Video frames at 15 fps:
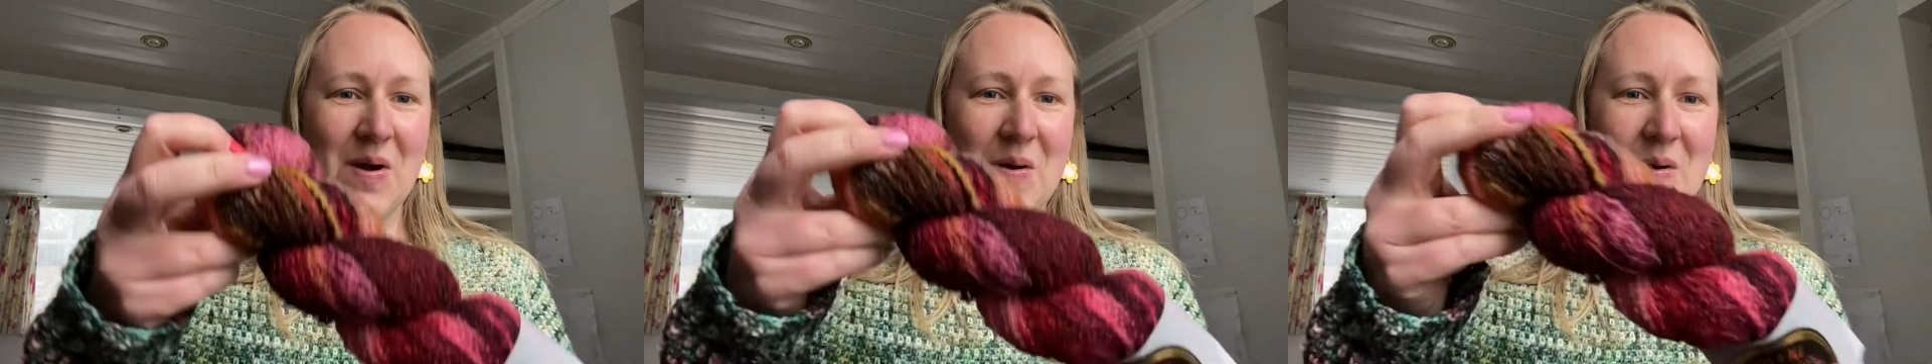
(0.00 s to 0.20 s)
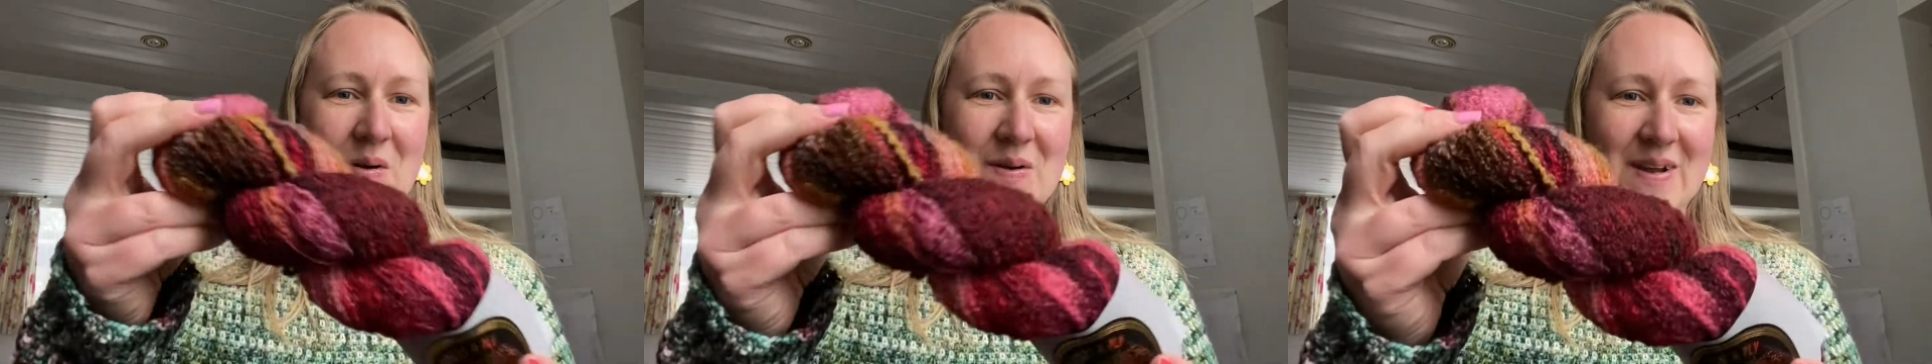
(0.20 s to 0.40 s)

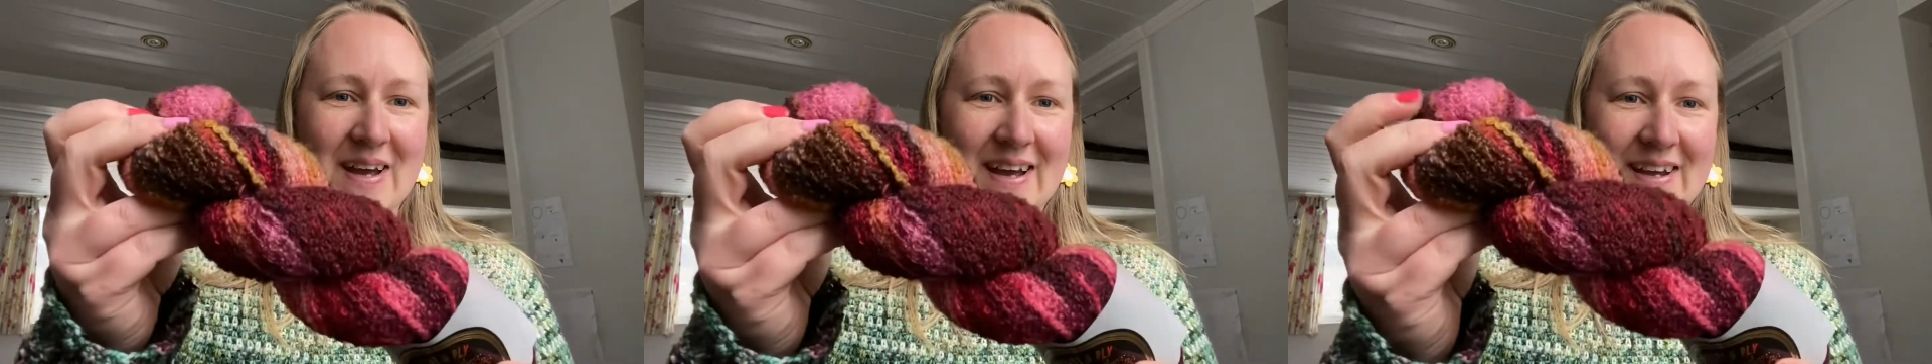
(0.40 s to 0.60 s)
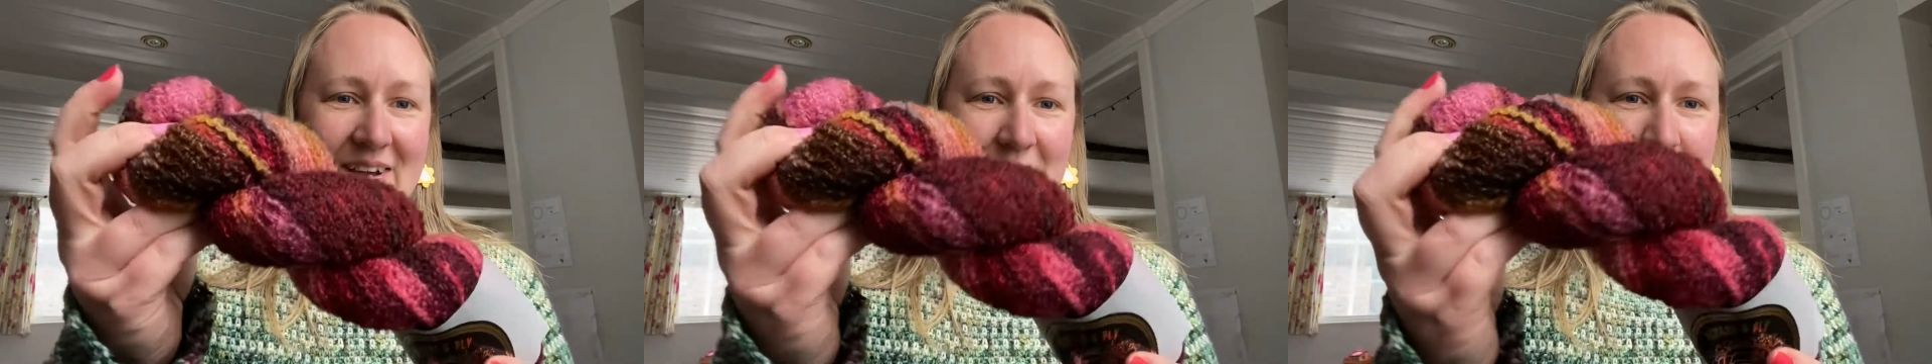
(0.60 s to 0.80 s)
on,
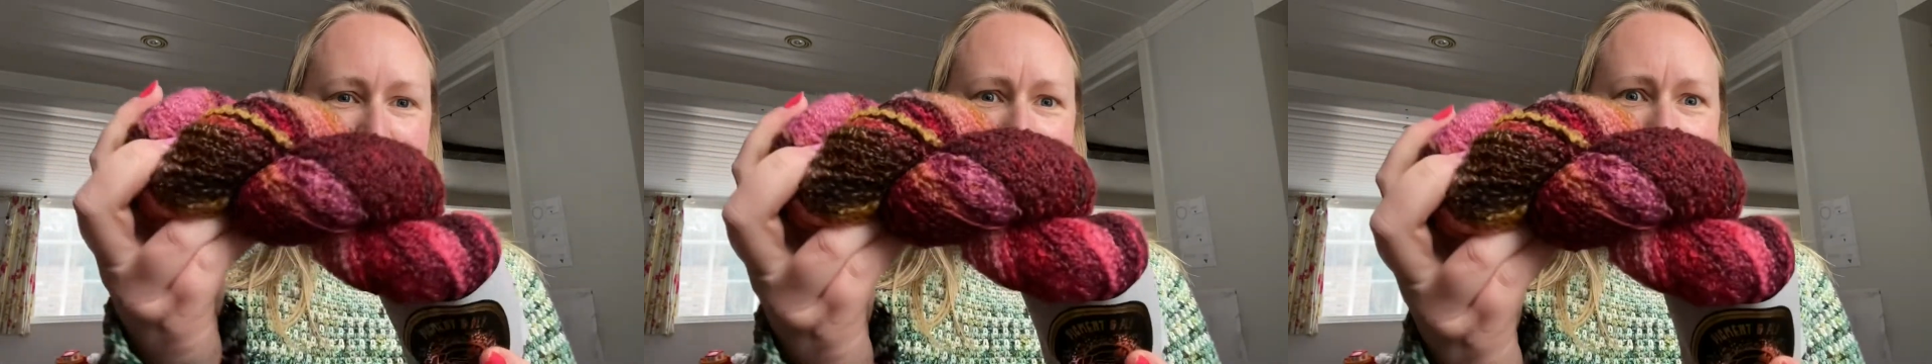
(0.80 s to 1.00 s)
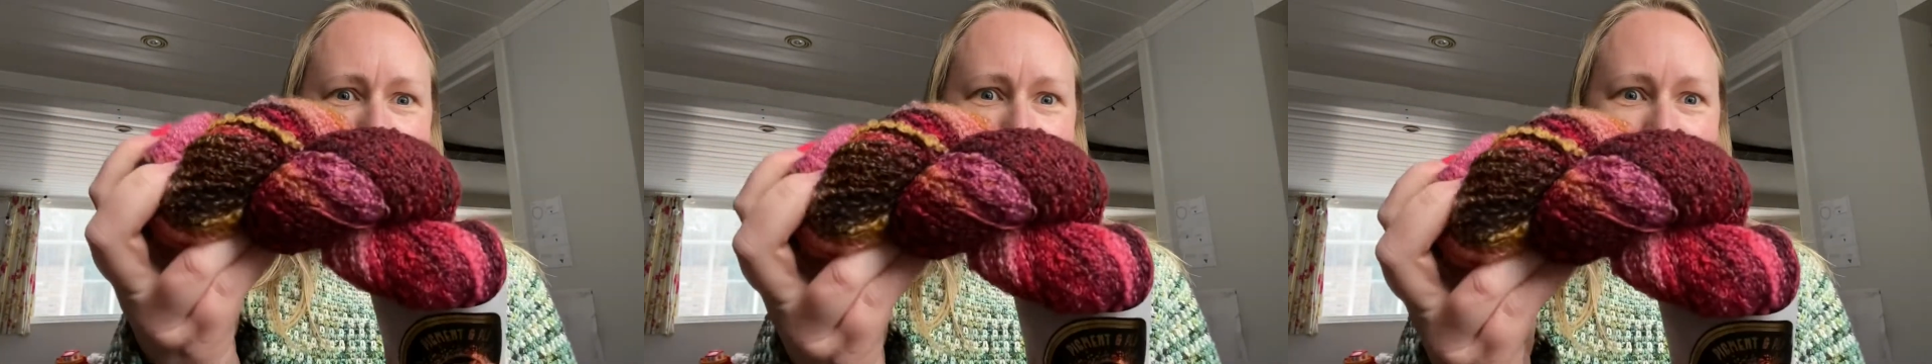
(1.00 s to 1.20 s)
I go,
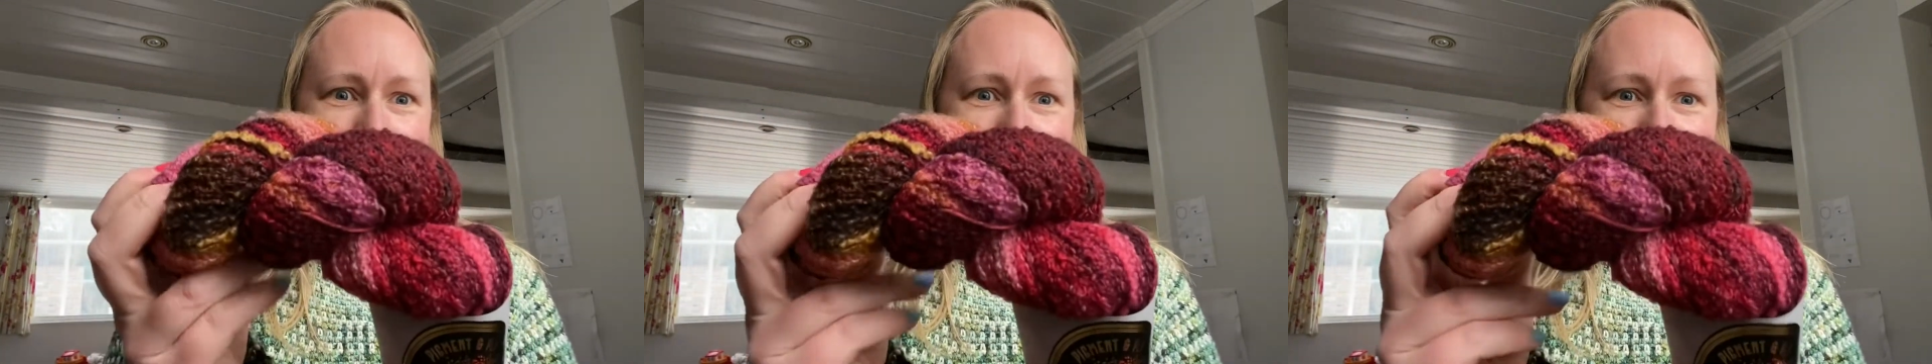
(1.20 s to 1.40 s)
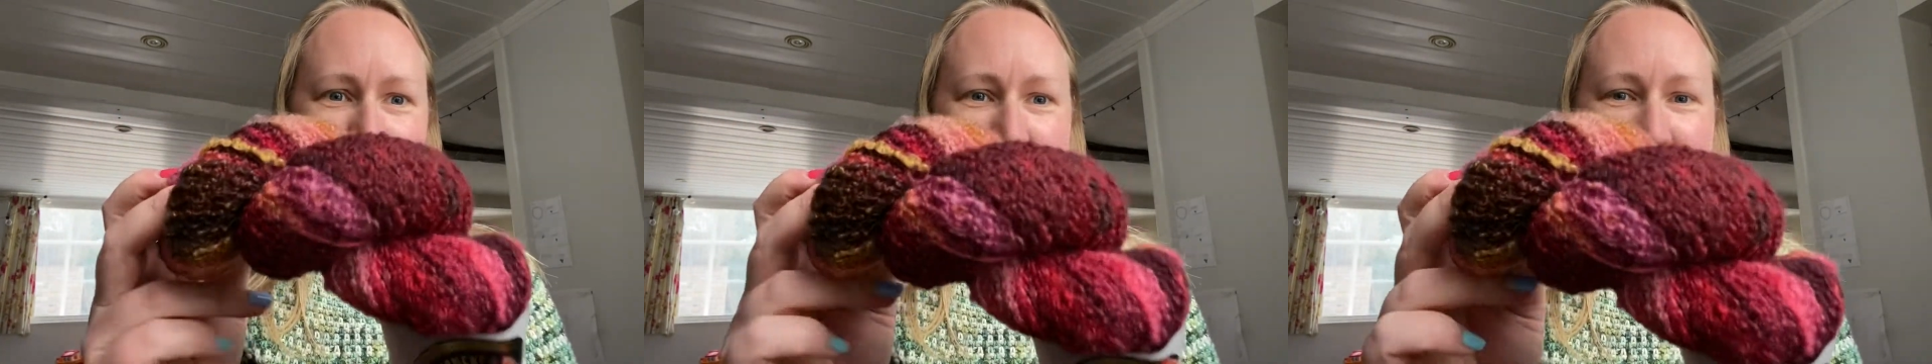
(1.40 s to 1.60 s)

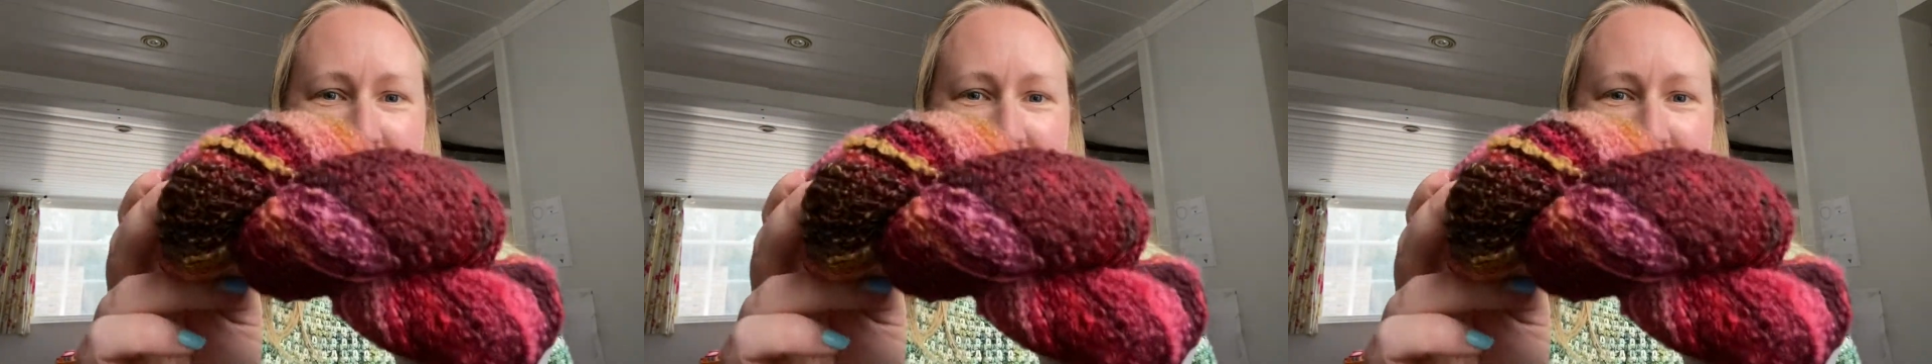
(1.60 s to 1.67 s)
ooh,